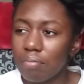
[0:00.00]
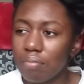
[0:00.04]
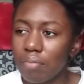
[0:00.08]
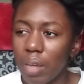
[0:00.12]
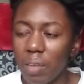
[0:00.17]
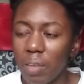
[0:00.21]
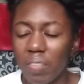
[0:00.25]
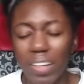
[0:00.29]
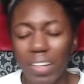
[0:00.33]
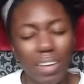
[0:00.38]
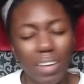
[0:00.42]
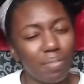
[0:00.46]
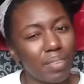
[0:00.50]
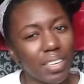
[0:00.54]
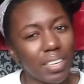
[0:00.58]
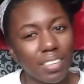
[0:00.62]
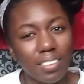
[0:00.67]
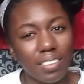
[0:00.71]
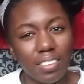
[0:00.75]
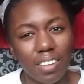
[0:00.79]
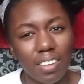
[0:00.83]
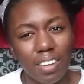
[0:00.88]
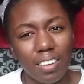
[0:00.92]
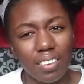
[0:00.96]
If that
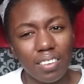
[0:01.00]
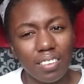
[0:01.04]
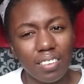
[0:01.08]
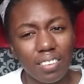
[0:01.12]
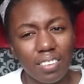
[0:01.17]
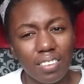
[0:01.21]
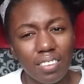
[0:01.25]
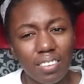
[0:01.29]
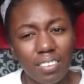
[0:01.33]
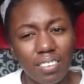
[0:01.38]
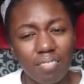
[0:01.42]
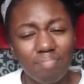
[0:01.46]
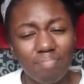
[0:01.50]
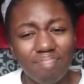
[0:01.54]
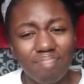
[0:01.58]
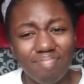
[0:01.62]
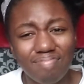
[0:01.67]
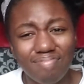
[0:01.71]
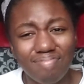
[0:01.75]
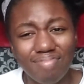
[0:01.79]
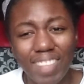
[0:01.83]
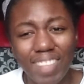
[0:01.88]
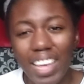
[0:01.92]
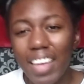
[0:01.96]
makes sense.
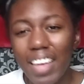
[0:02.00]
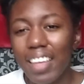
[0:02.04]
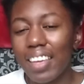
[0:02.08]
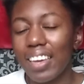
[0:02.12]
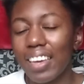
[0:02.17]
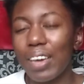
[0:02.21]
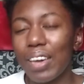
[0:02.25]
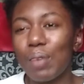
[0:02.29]
Like,